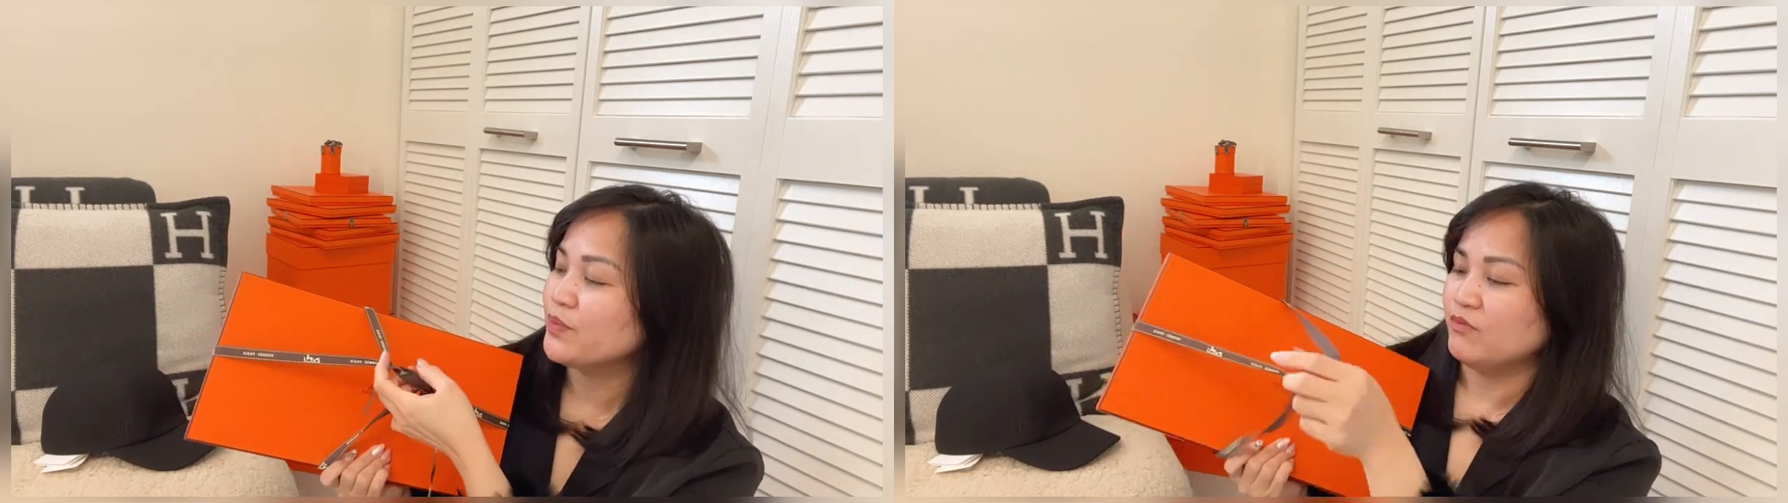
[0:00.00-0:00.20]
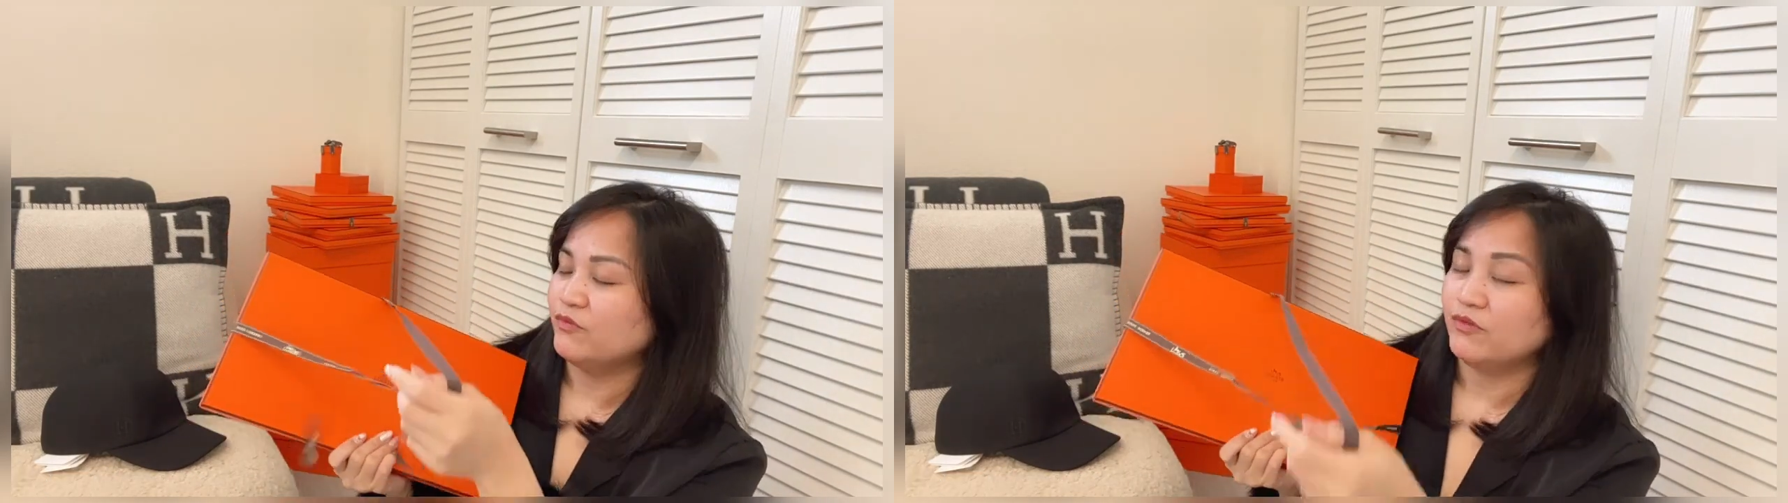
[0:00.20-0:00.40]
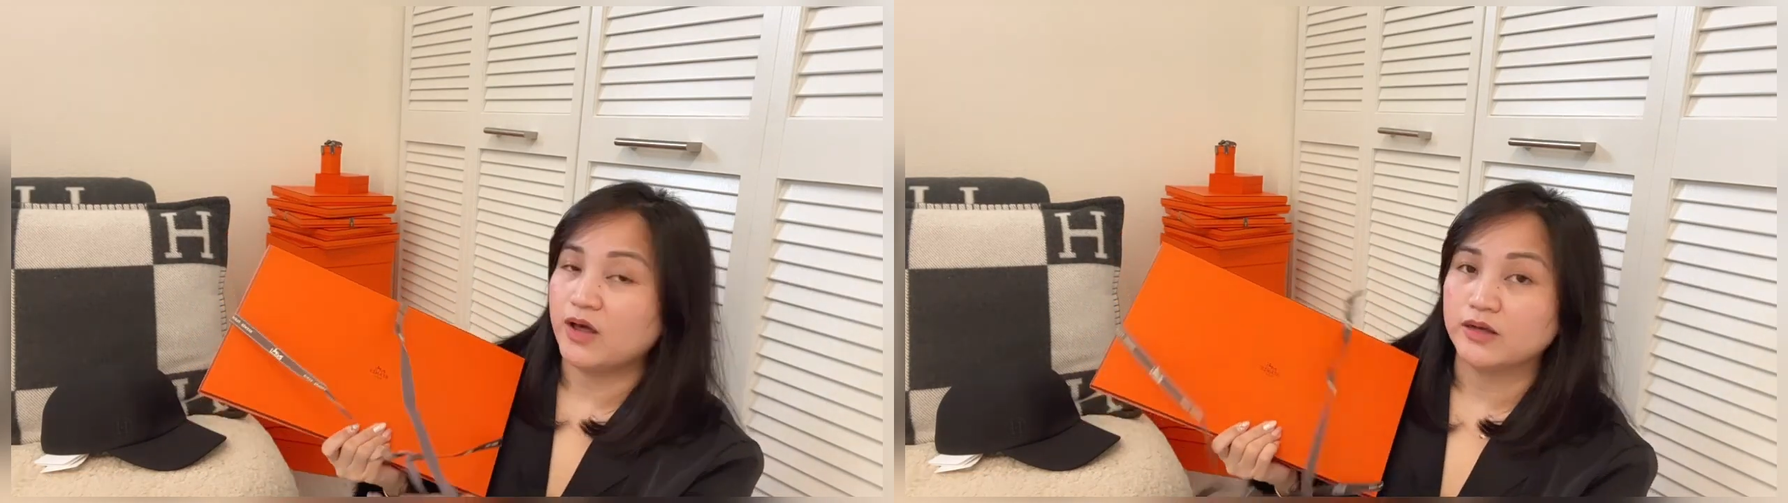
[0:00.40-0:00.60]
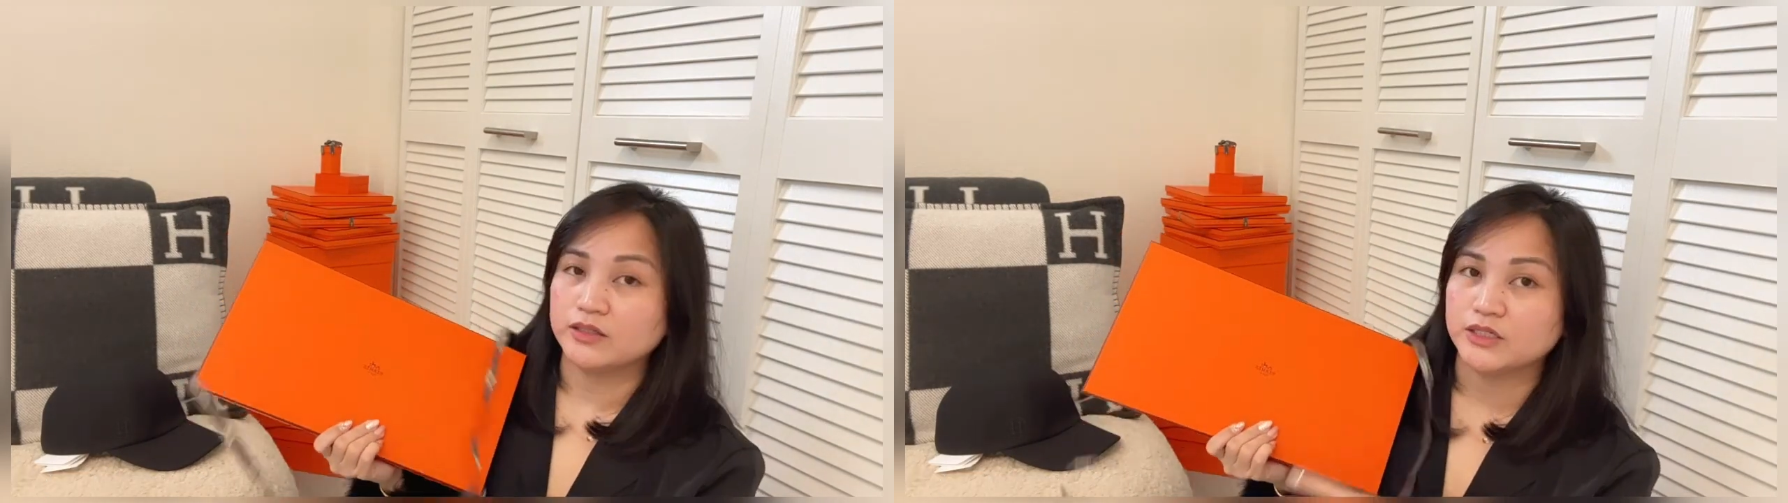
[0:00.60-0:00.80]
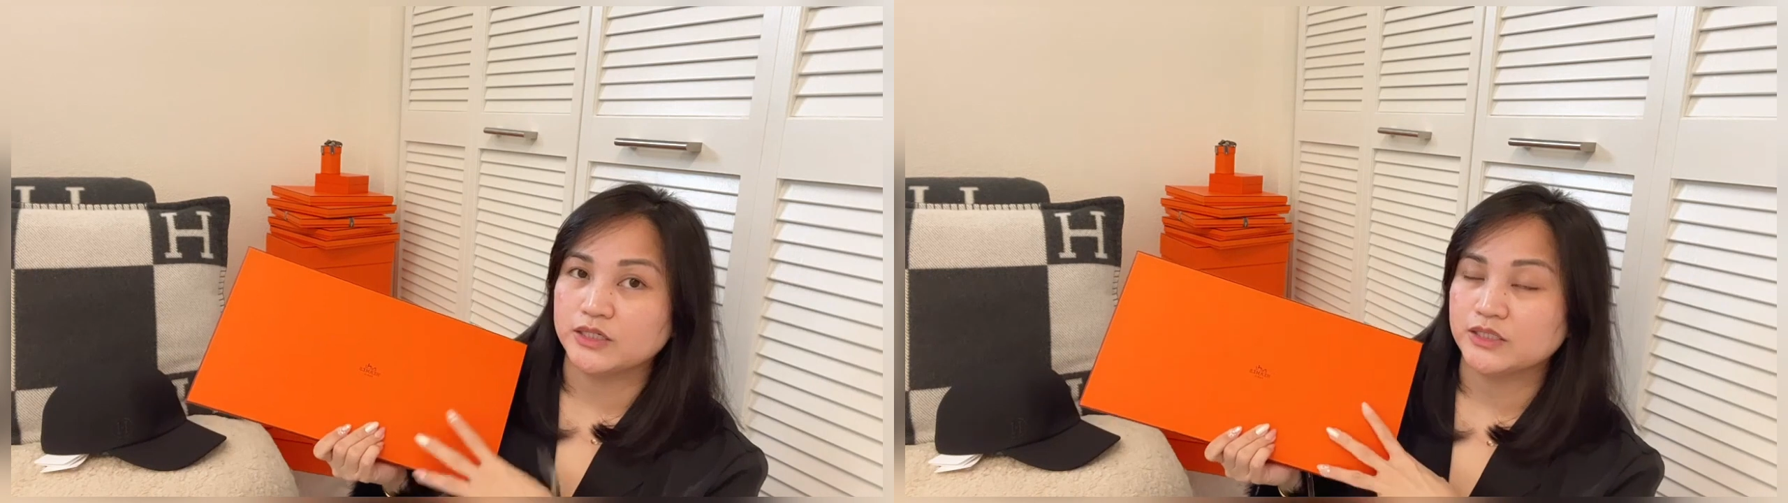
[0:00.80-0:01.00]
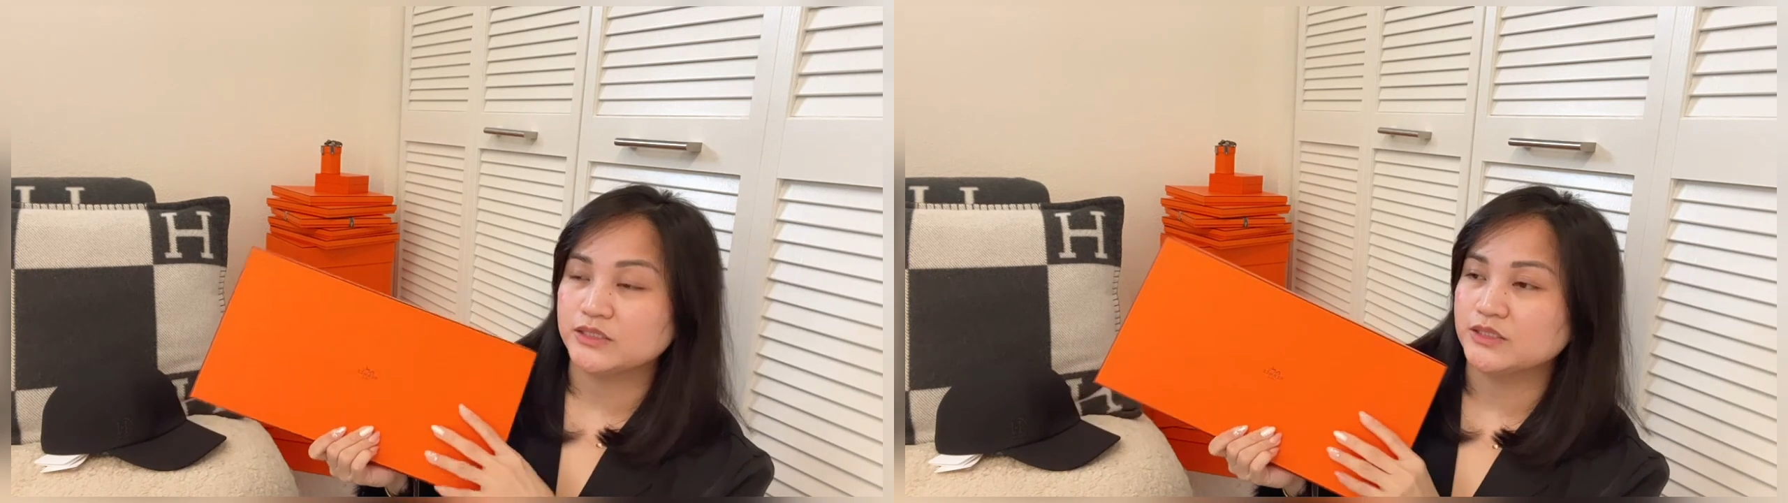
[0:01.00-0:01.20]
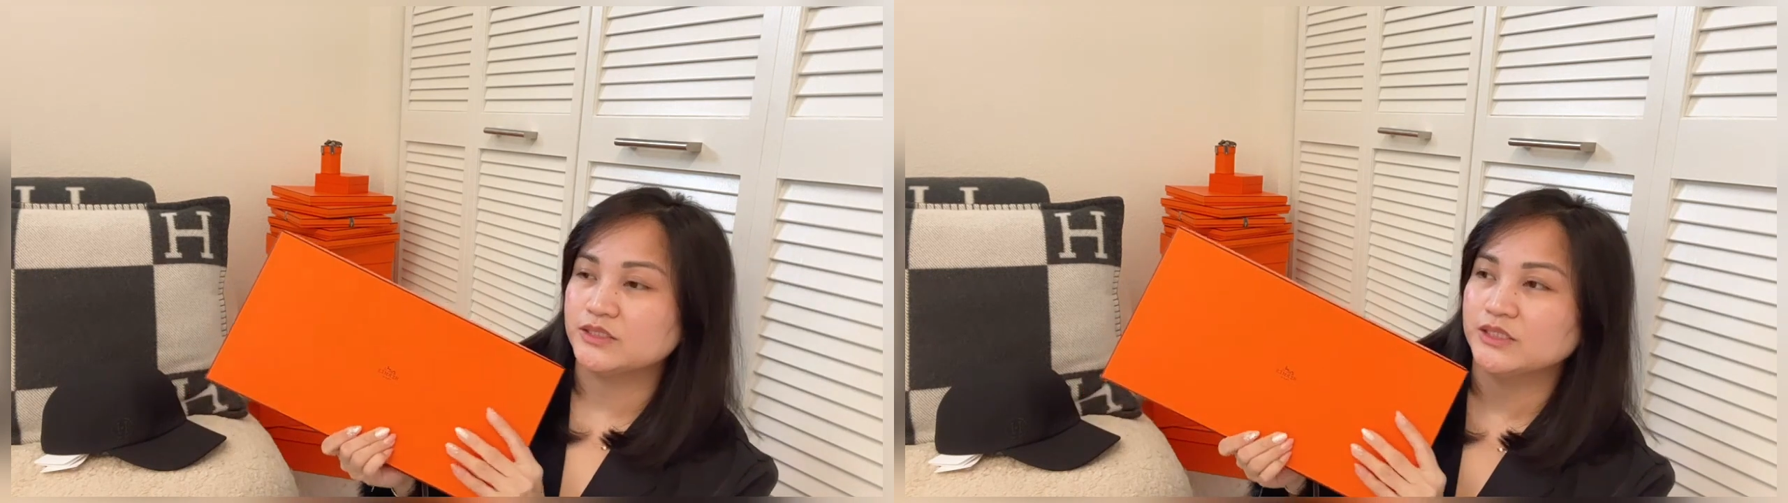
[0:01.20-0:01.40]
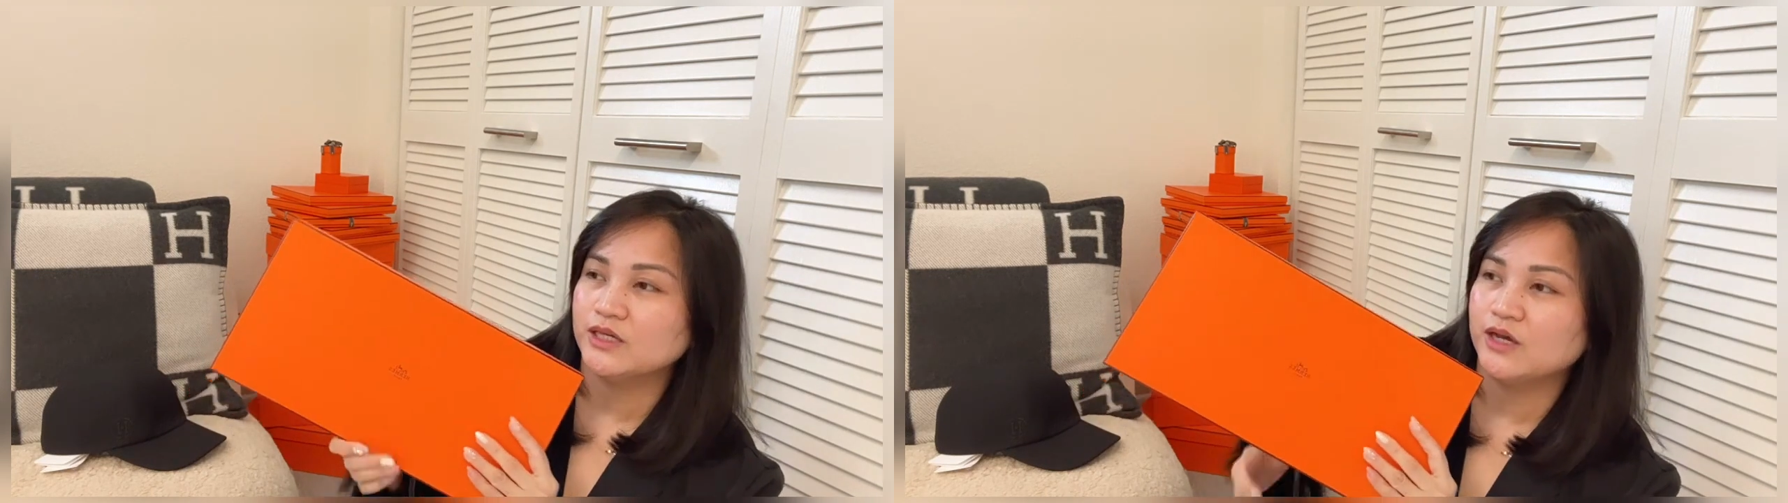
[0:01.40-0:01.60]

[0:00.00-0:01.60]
vlogged this